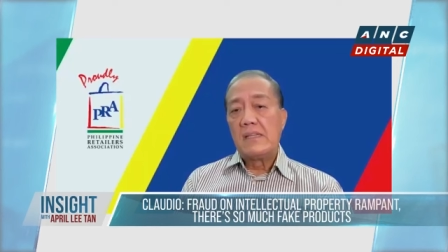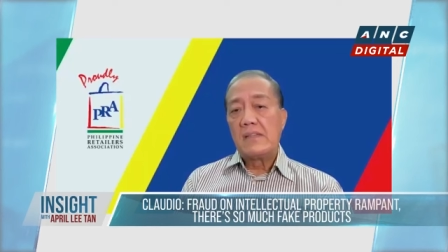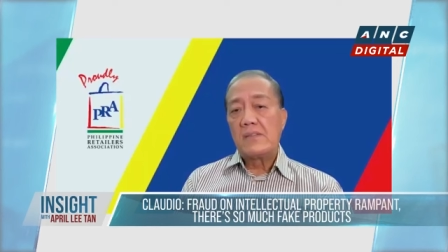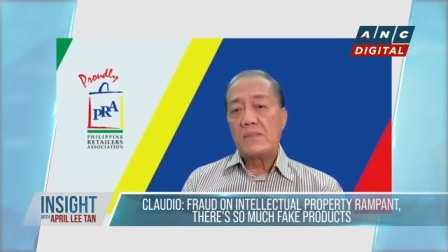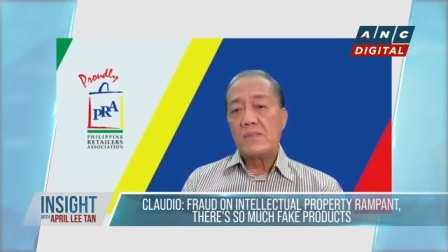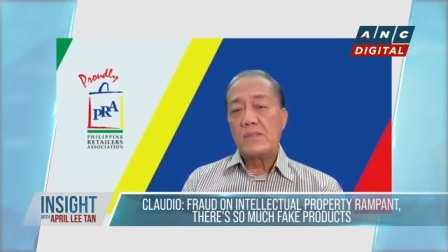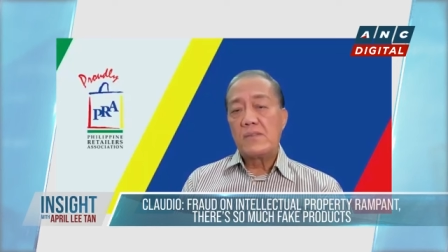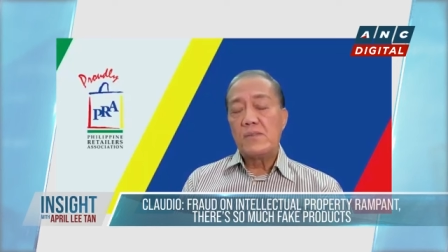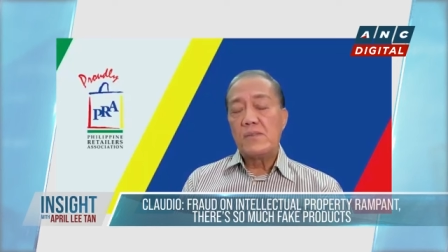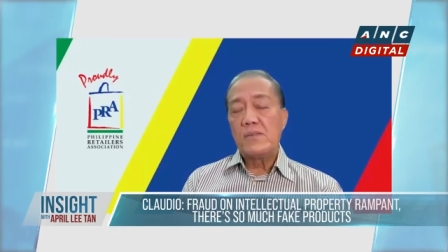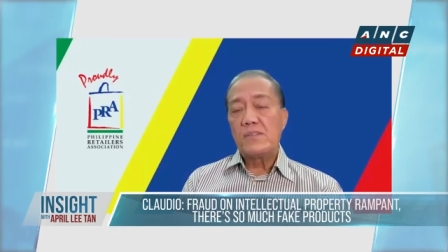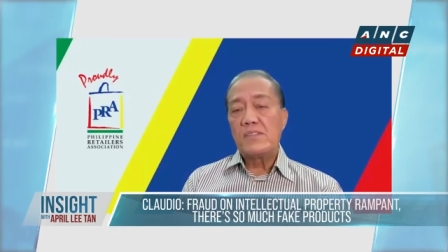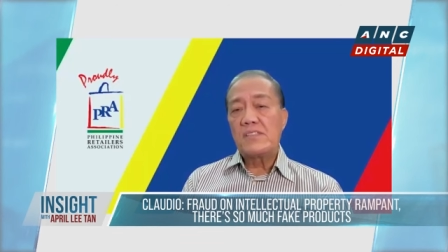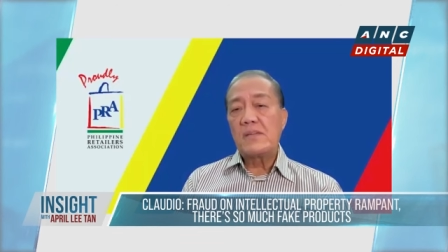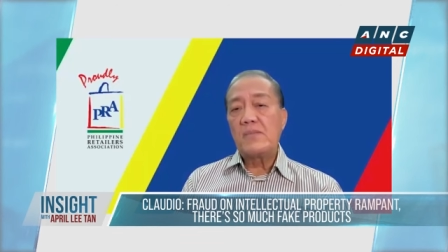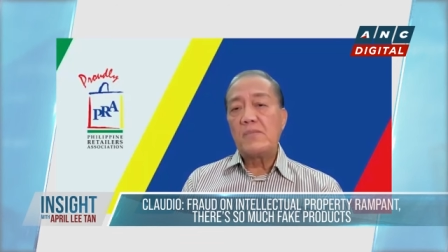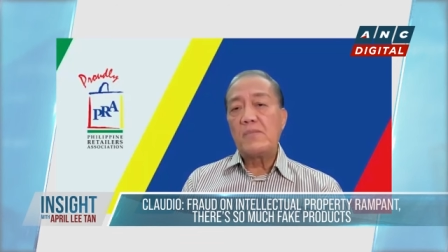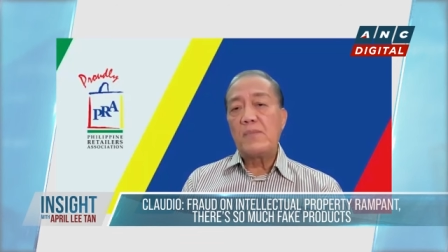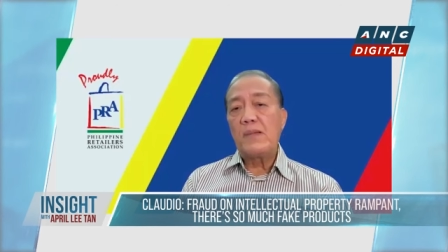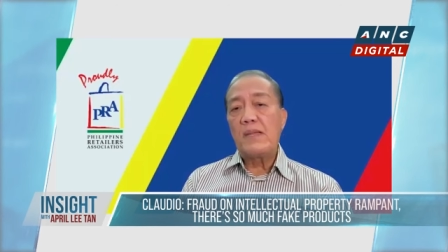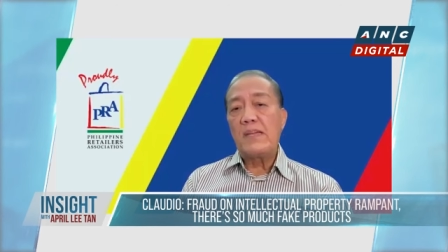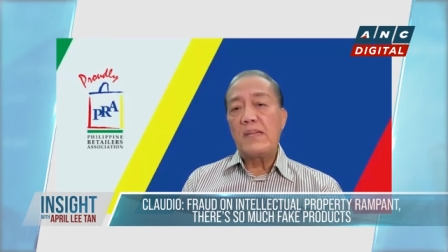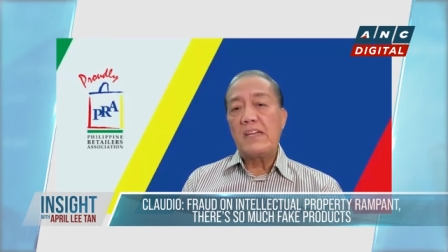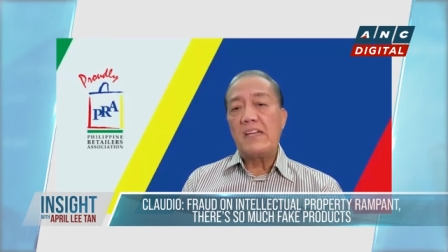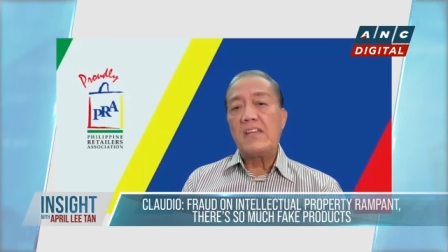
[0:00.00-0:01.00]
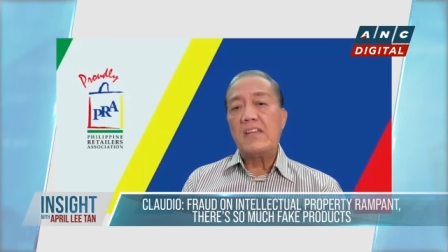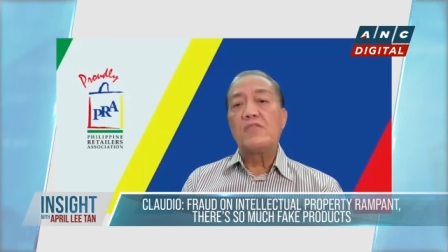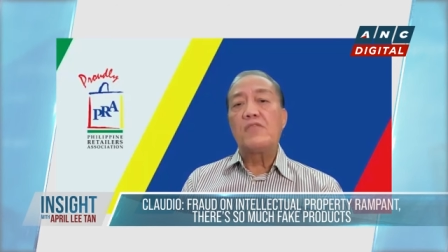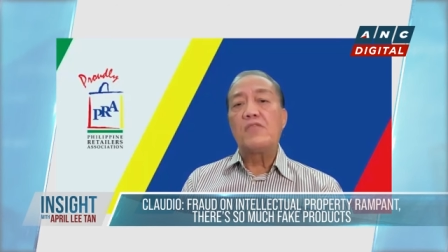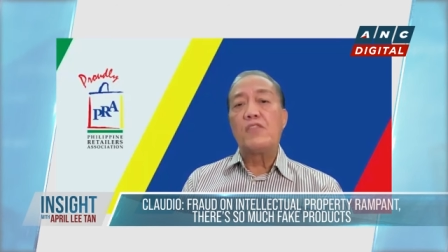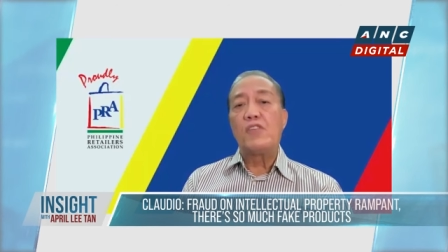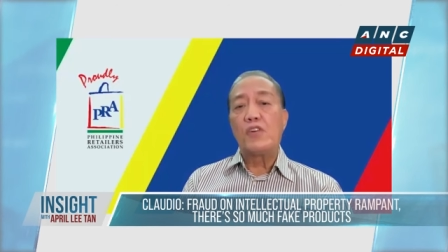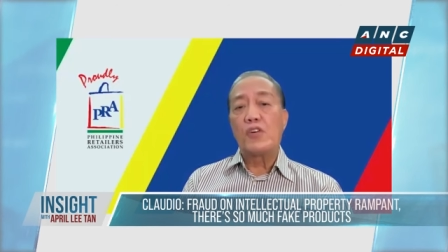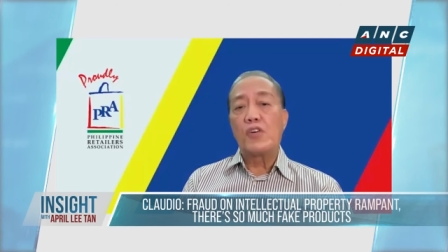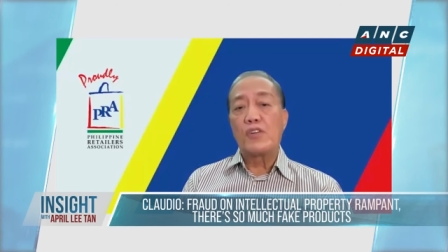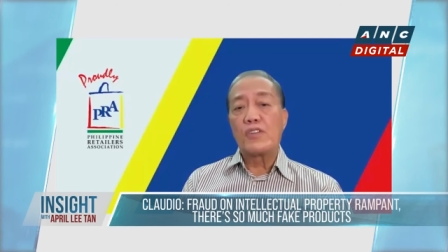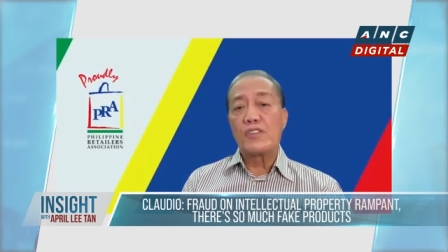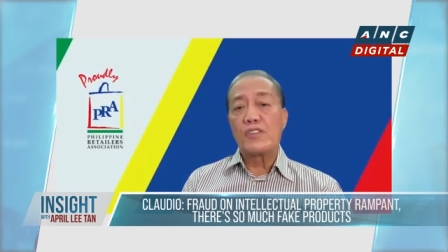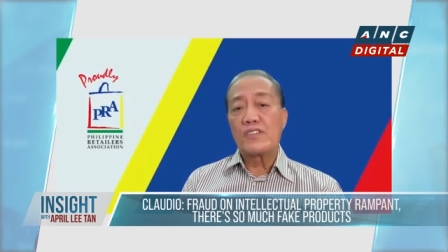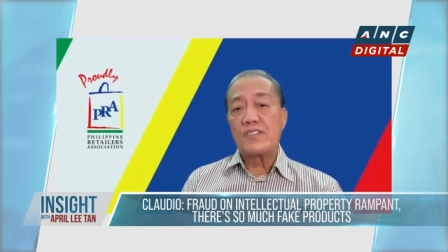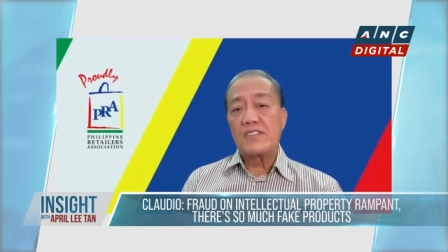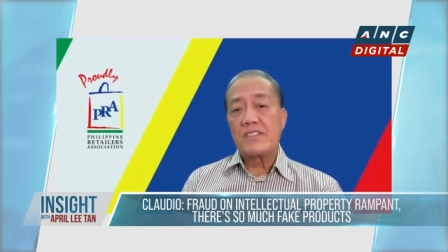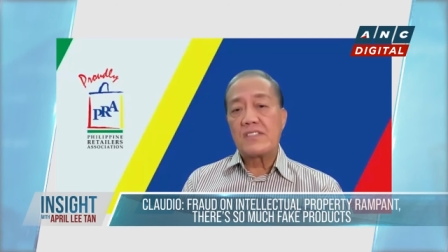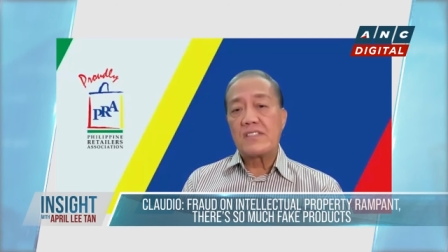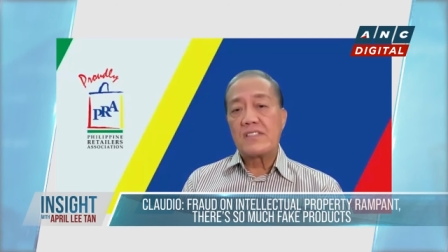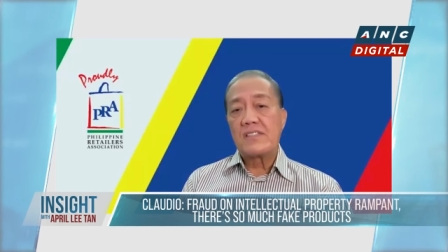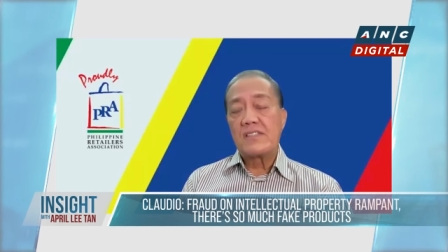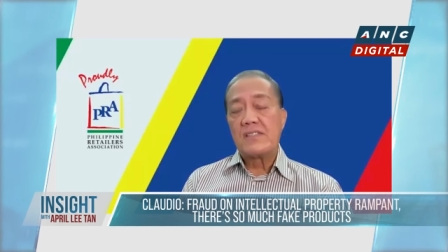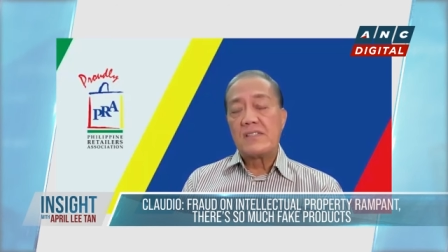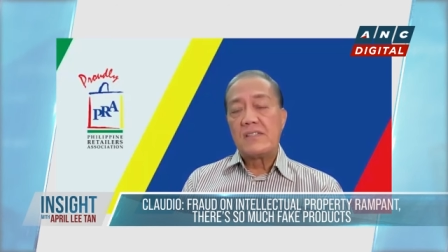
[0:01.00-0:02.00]
to simply
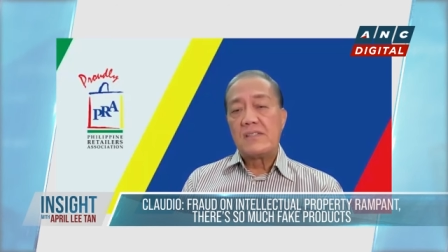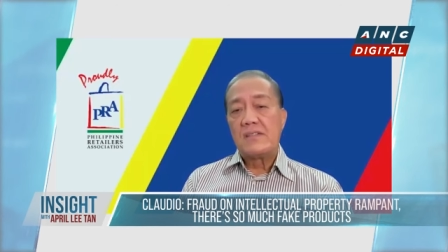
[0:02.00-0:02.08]
enforce